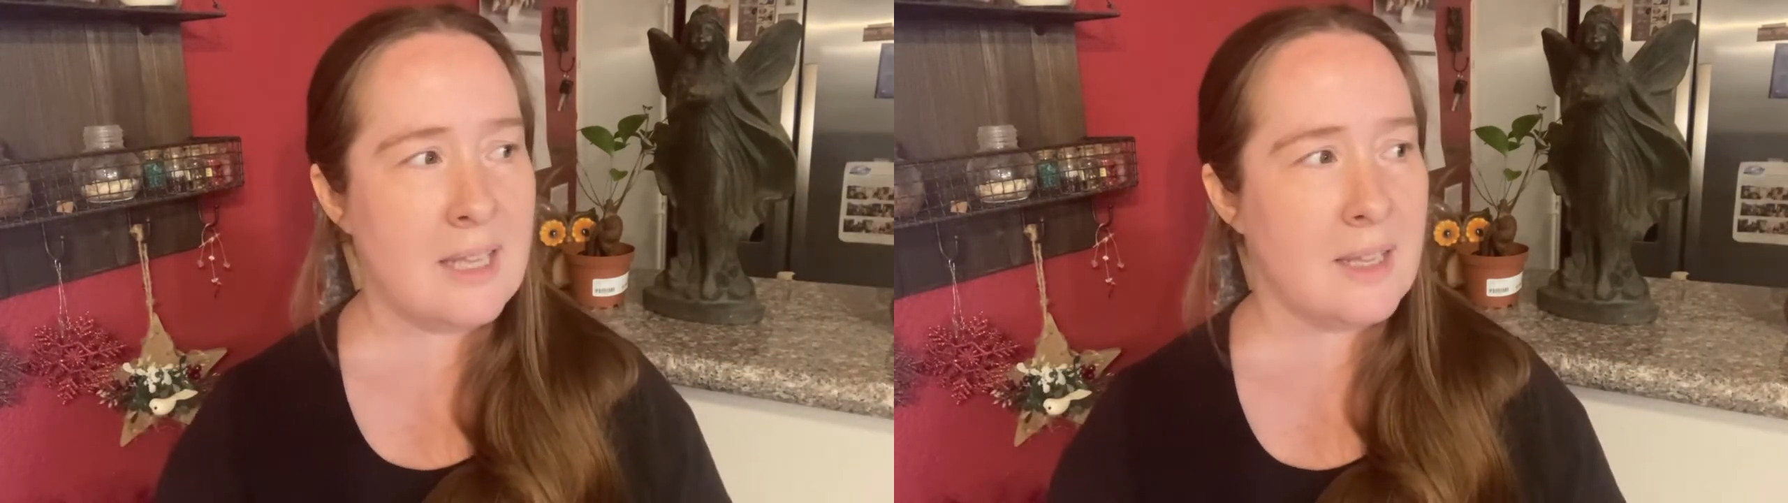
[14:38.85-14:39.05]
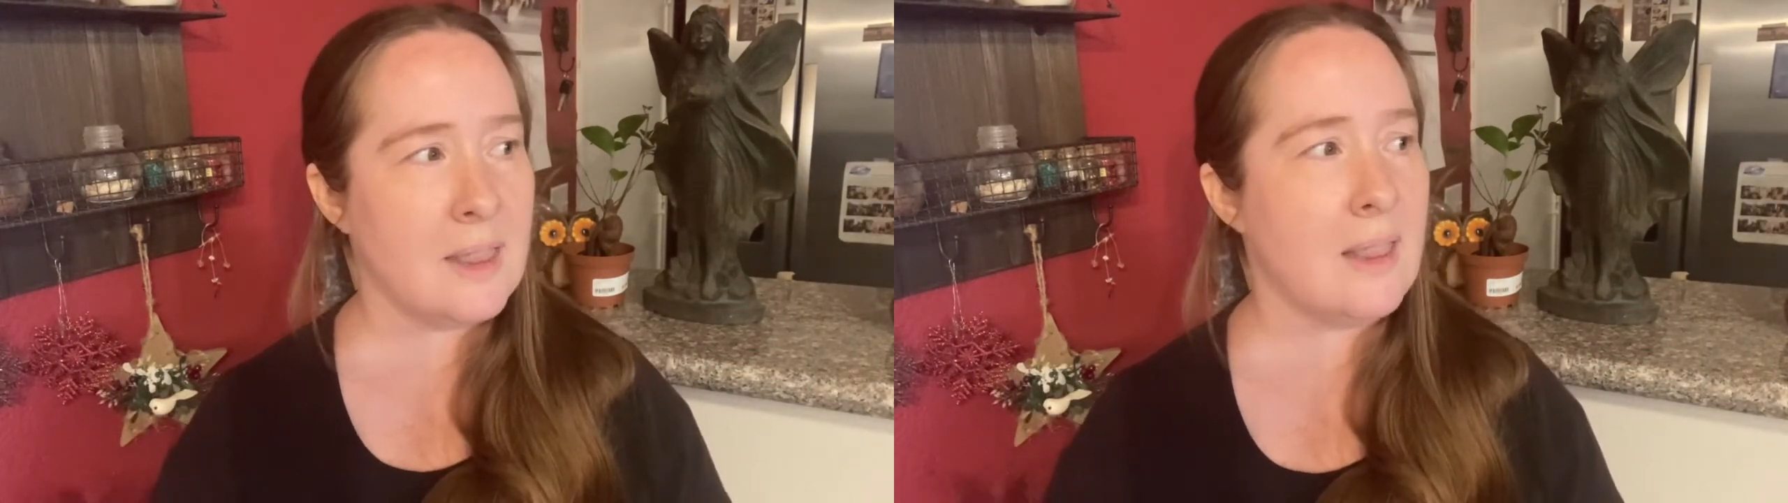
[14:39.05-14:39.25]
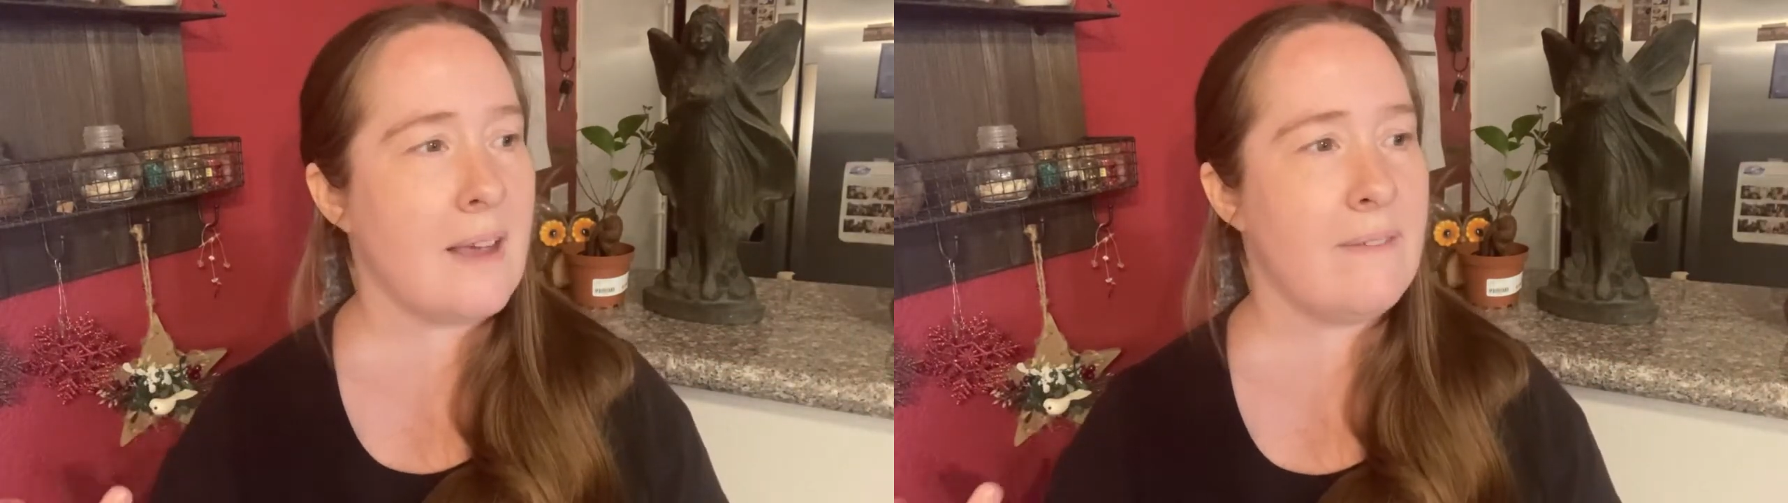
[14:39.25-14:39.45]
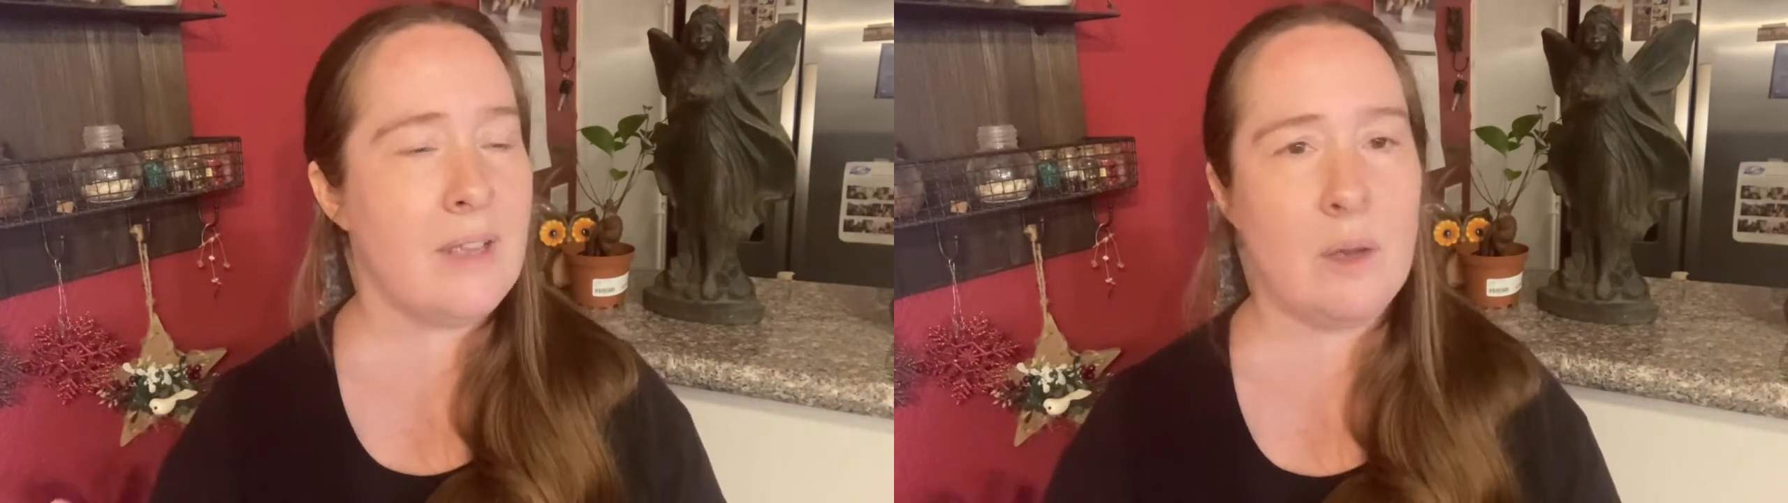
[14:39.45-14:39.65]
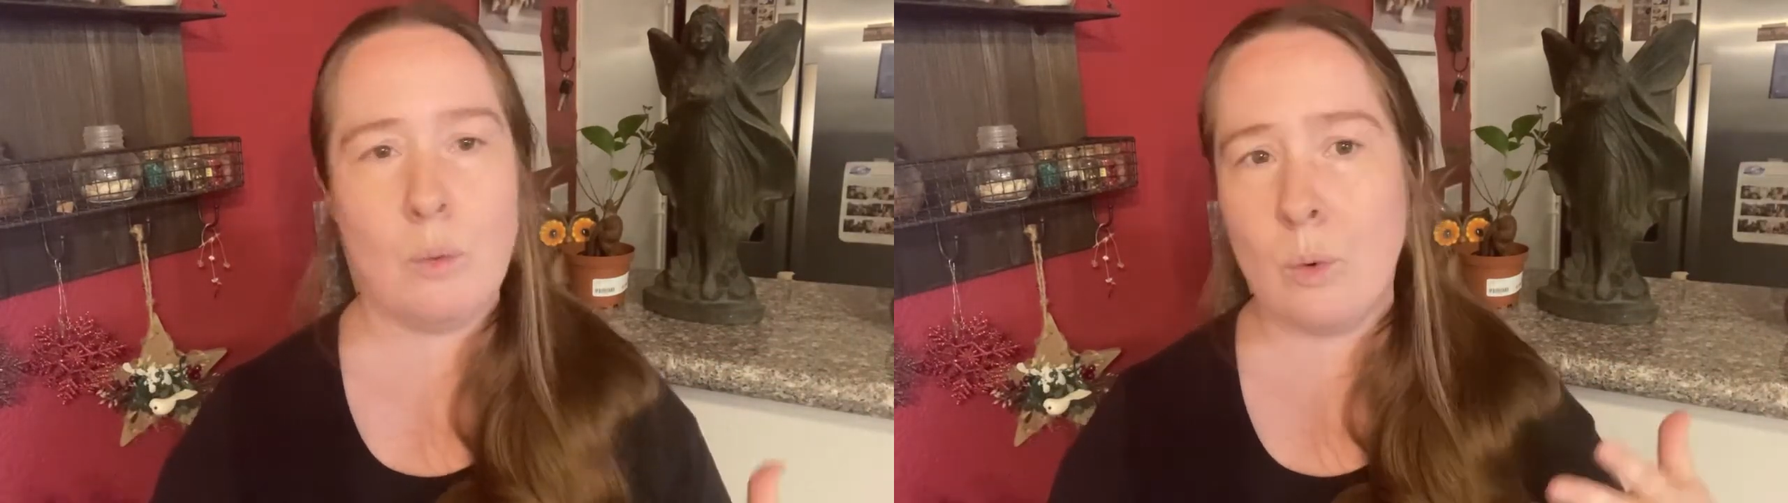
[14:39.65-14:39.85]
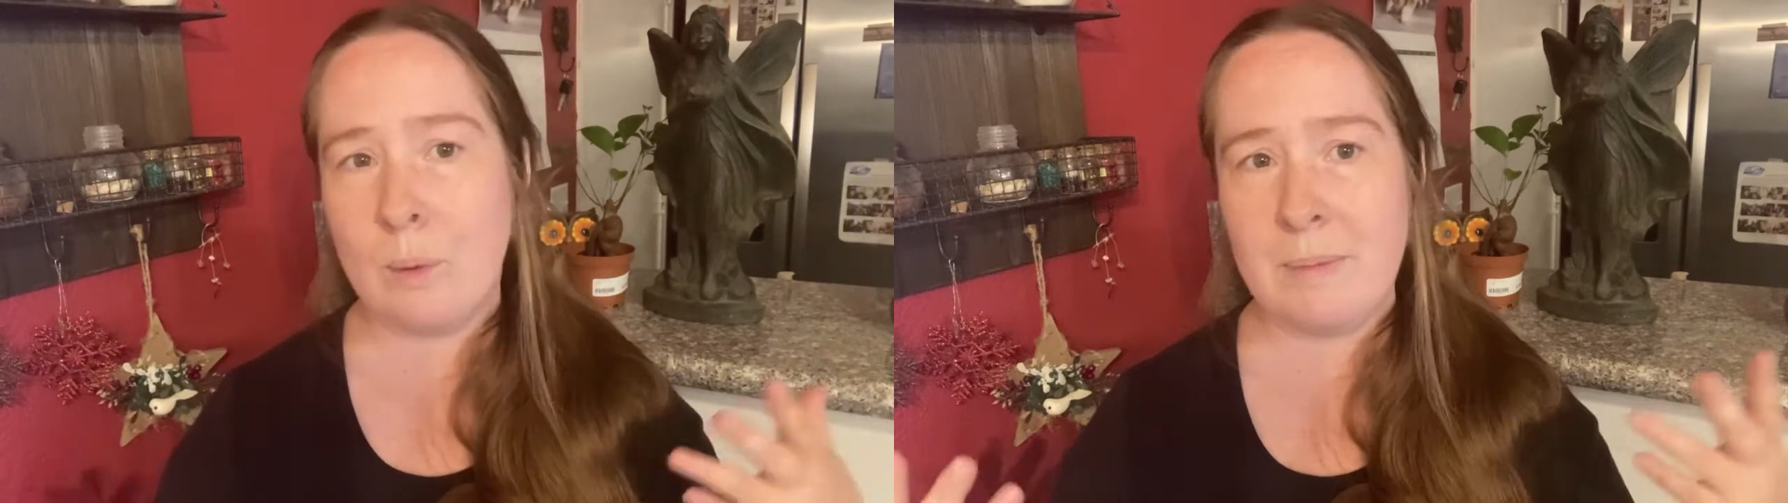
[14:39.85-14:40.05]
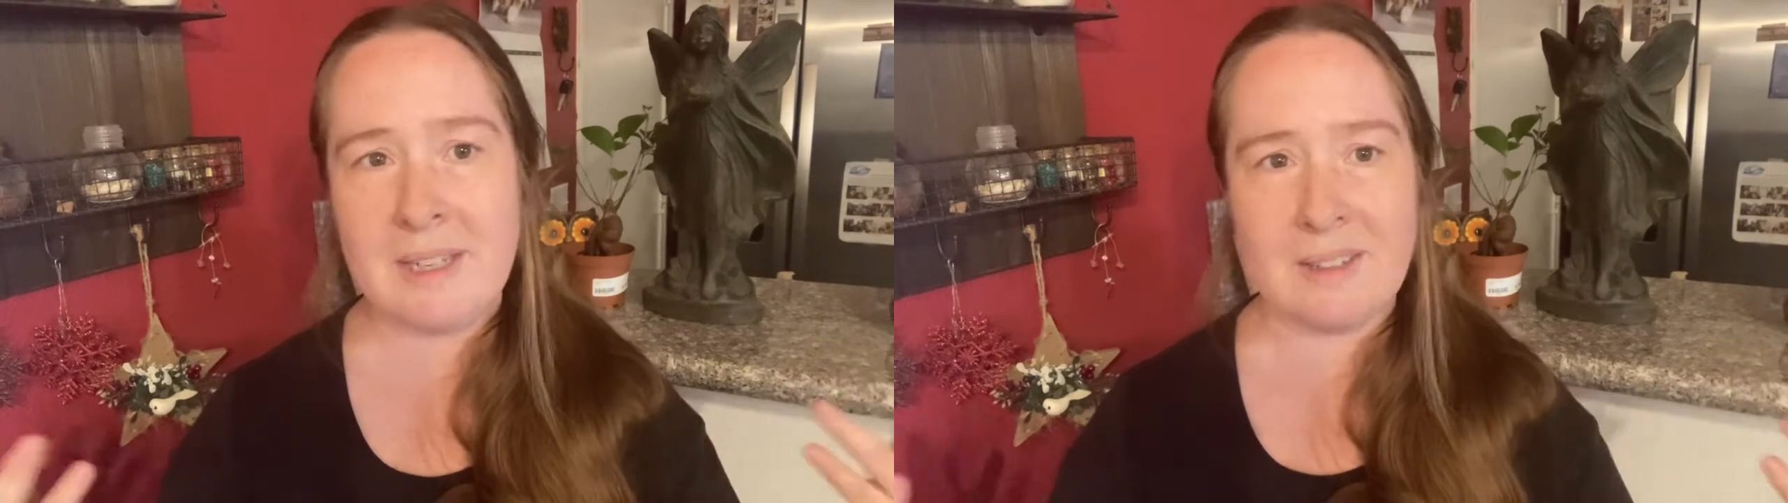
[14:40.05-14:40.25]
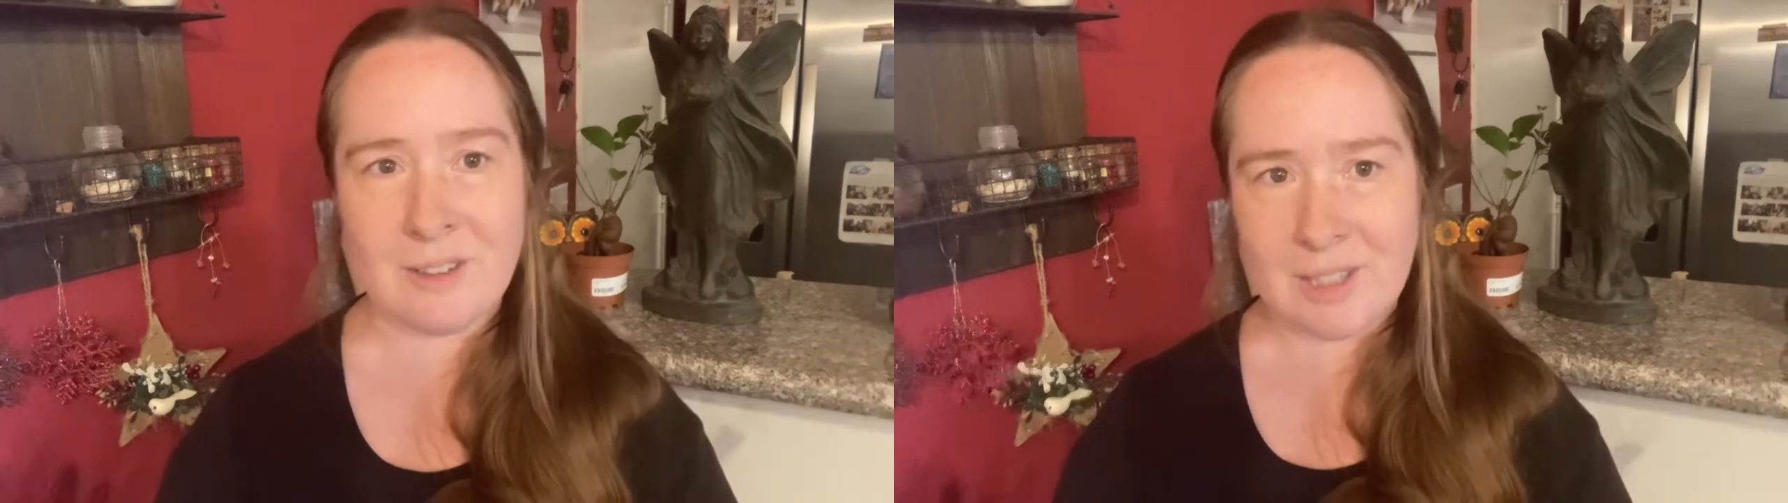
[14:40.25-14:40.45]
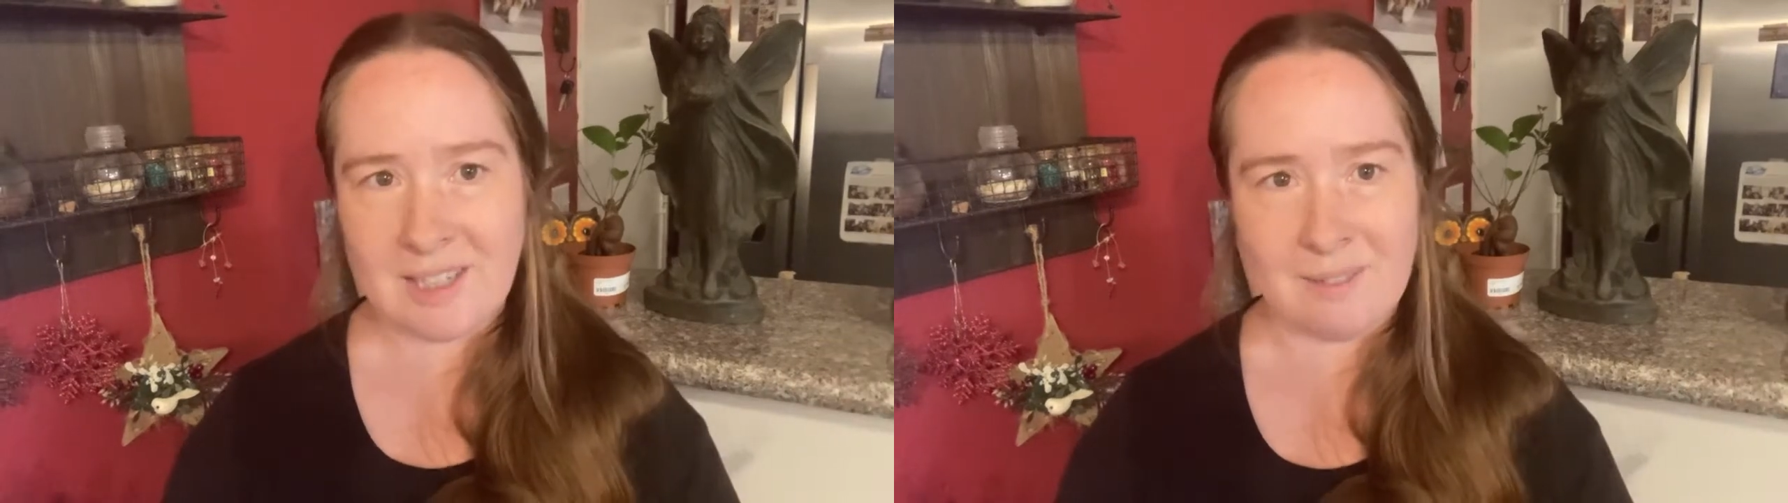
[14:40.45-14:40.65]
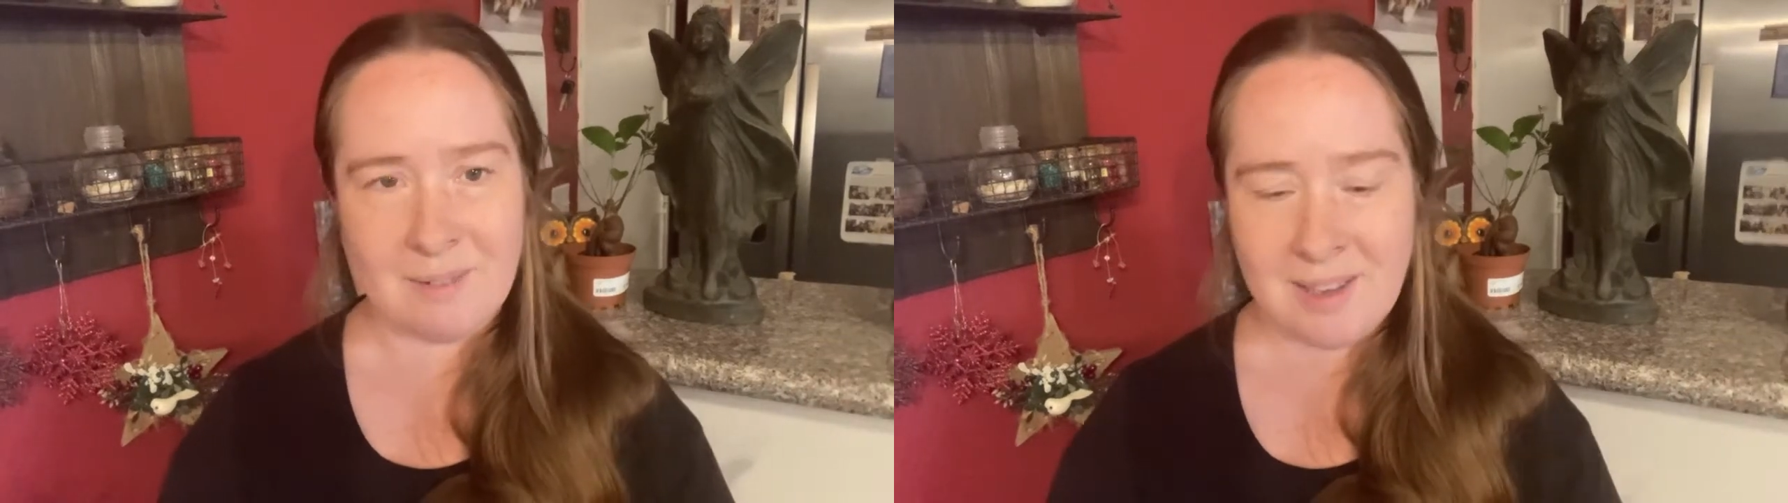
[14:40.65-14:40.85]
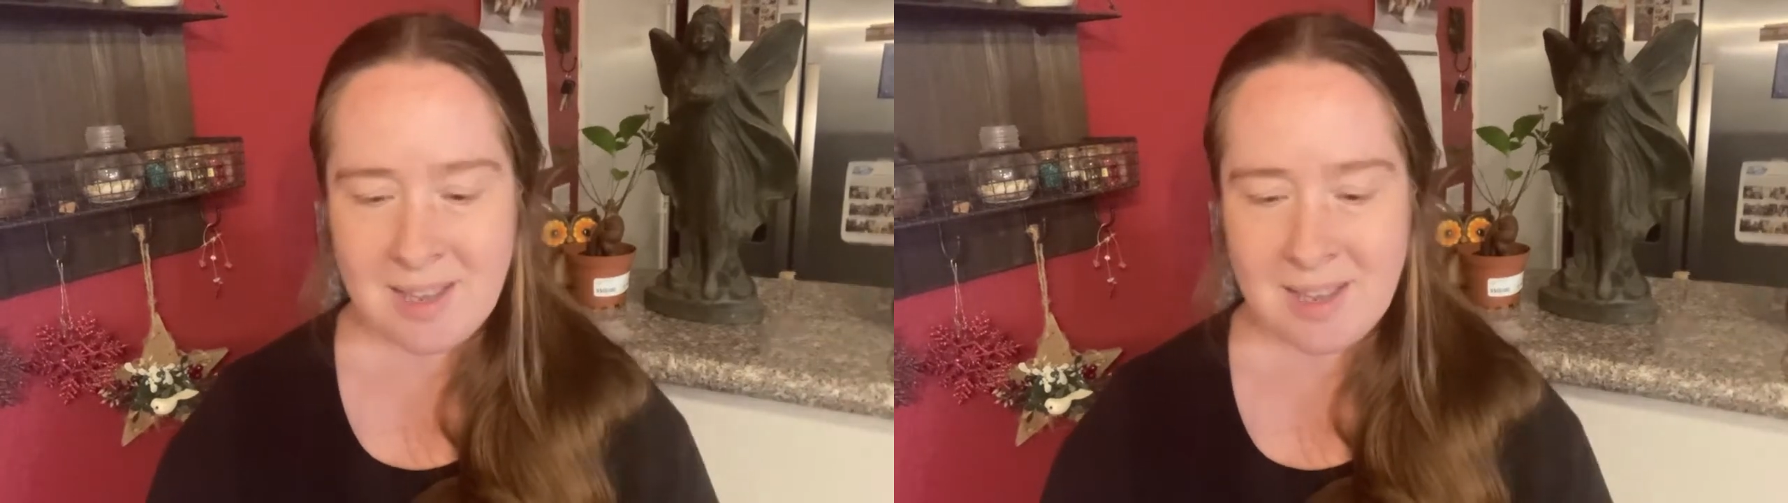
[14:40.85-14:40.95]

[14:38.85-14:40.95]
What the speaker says: loving, woman-looking,